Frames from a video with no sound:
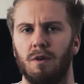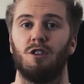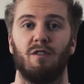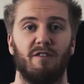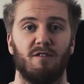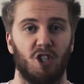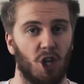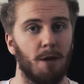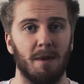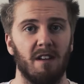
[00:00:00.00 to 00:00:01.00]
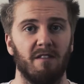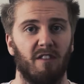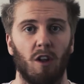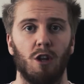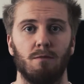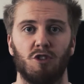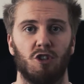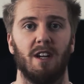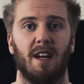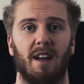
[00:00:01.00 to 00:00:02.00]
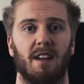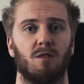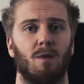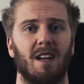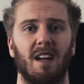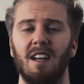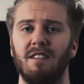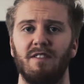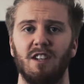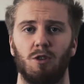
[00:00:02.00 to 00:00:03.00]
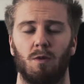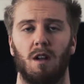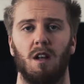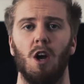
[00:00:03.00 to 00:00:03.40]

So German volume training is when an individual